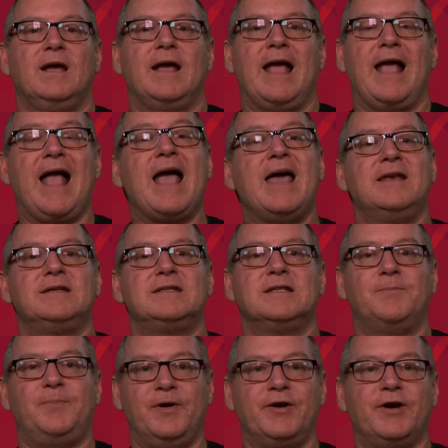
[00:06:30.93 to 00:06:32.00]
And the
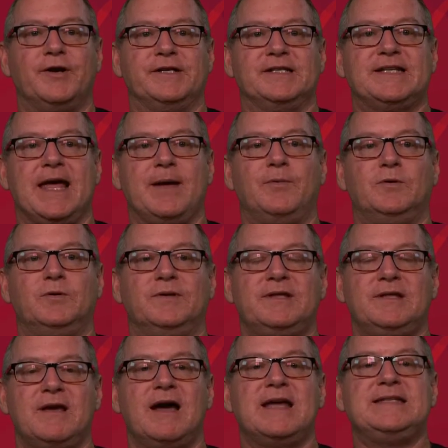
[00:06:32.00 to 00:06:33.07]
periodic table,
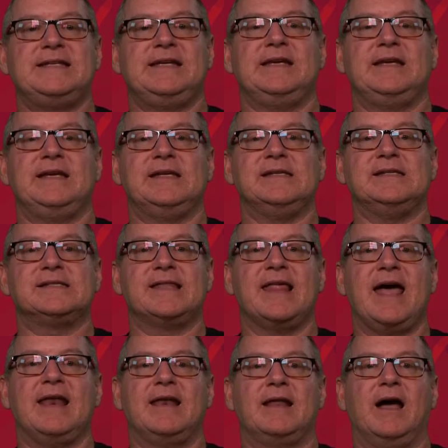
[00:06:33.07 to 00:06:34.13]
the idea is
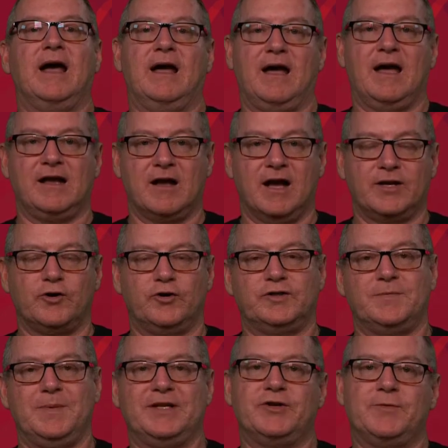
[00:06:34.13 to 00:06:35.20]
that a guy called
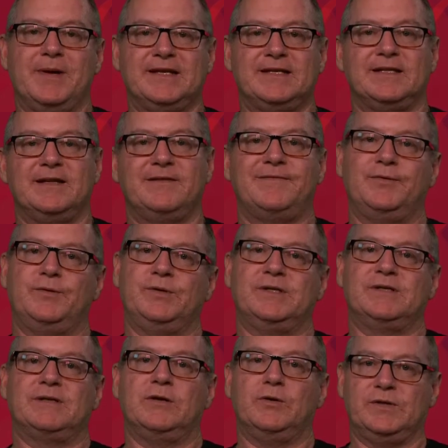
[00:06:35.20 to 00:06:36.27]
Dmitry Mendeleev,
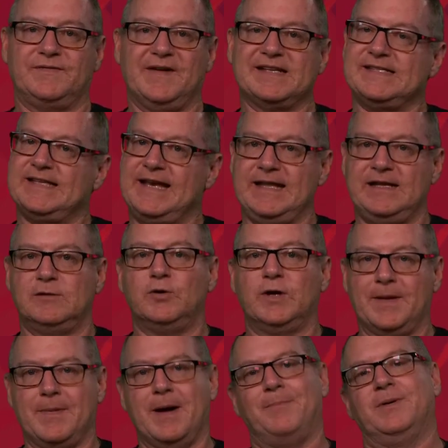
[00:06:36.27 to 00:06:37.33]
who's fascinating, look
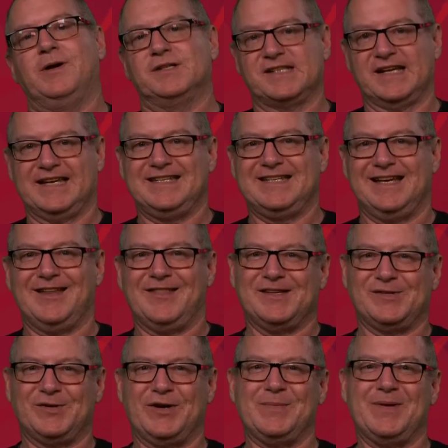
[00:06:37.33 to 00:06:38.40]
him up because I could tell you the
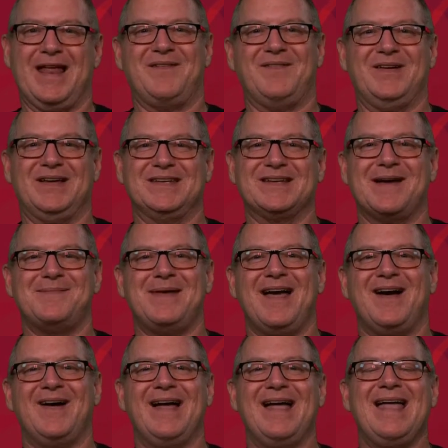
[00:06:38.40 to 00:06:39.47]
story, but I haven't got time now,